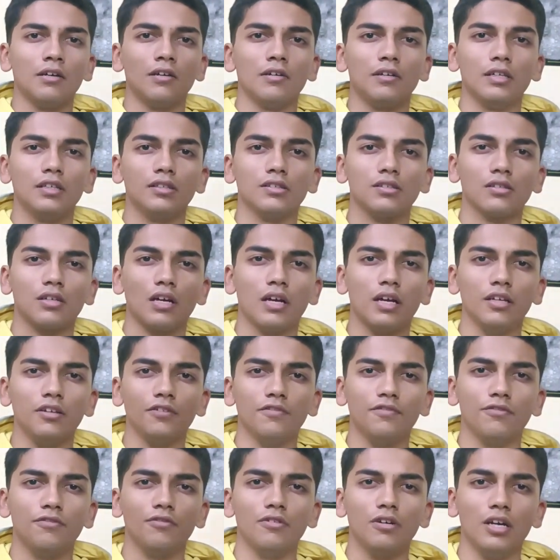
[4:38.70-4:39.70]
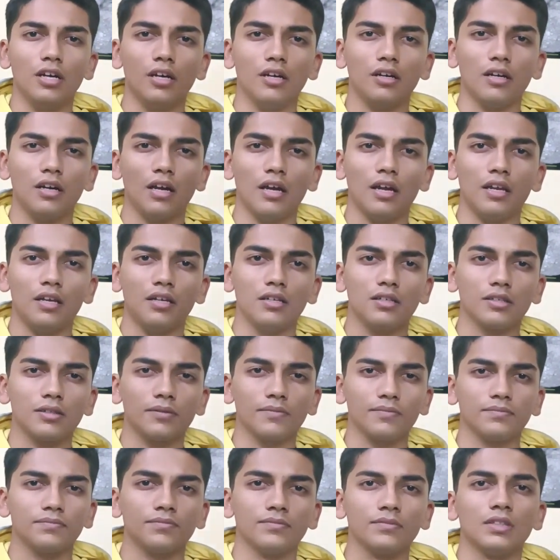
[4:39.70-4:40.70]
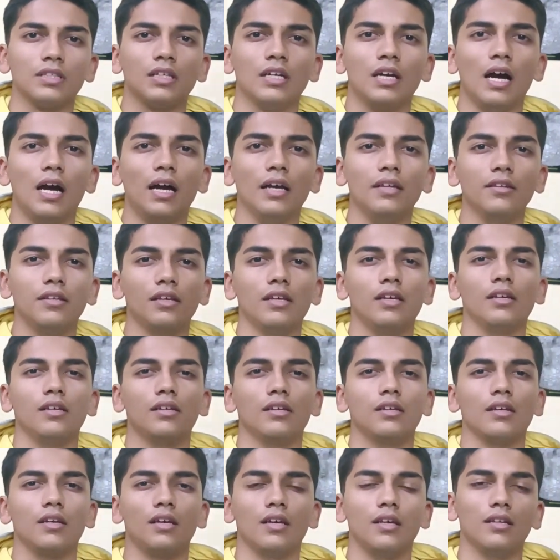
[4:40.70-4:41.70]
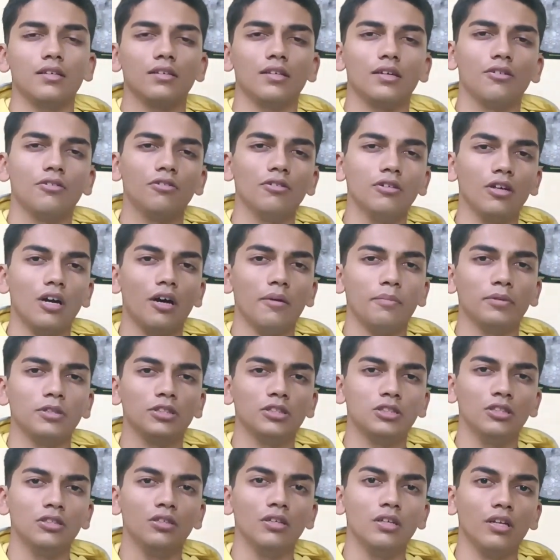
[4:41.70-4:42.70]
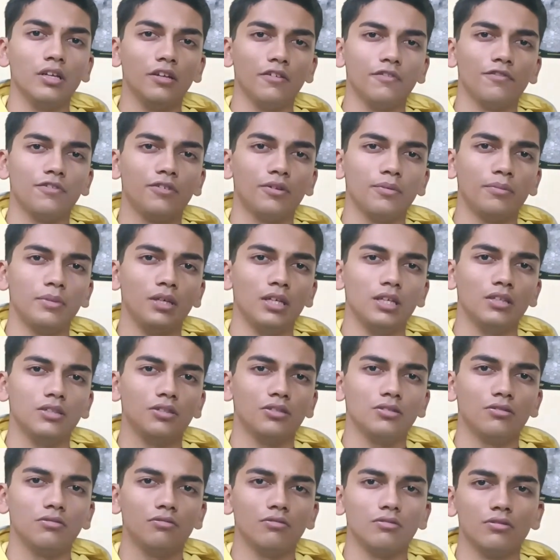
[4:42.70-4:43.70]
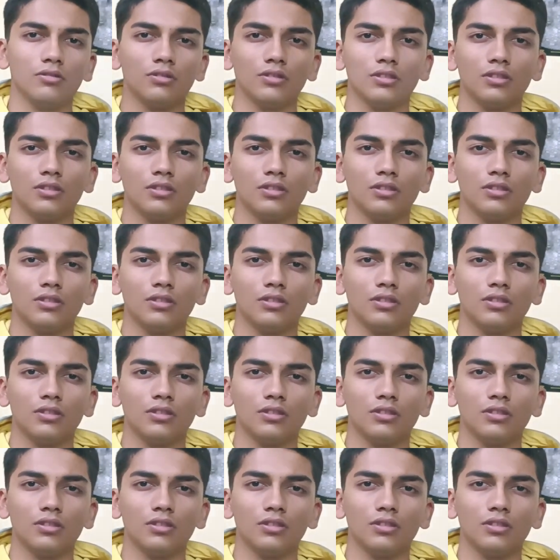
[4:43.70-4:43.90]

is kind of rare, and I think it is a good opportunity for me to